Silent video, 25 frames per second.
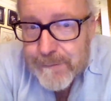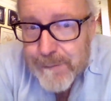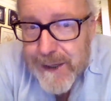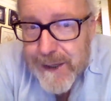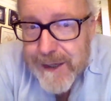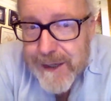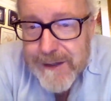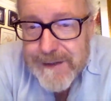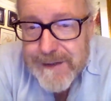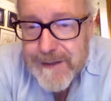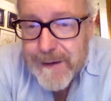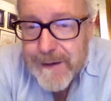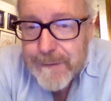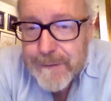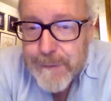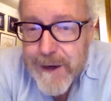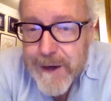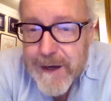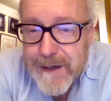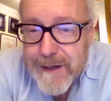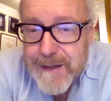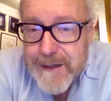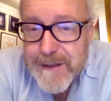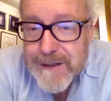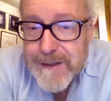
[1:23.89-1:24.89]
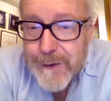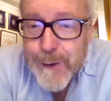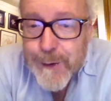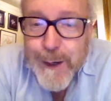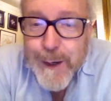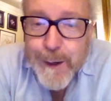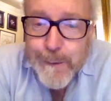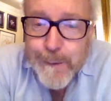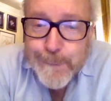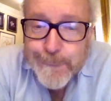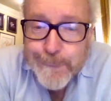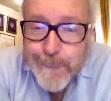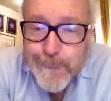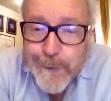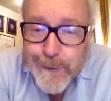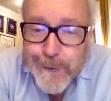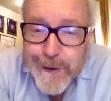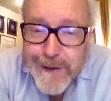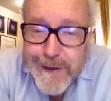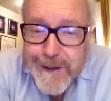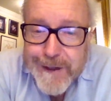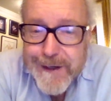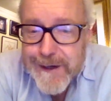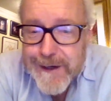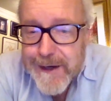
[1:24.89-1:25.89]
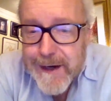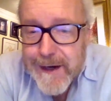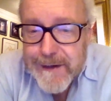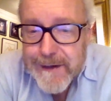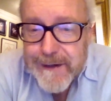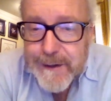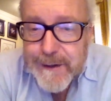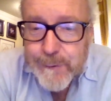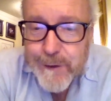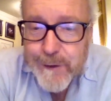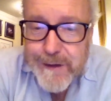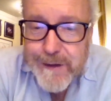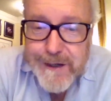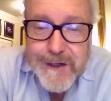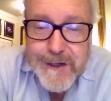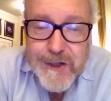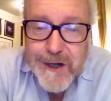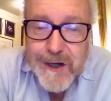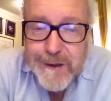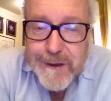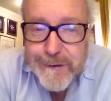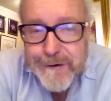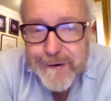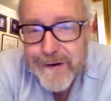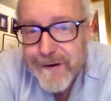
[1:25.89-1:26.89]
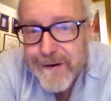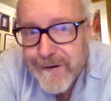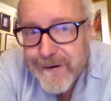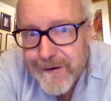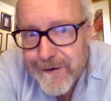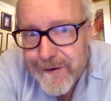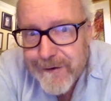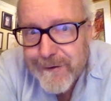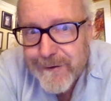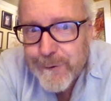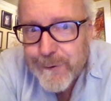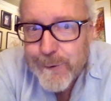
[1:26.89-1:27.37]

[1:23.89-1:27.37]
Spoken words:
because they find it so helpful in connecting with each other and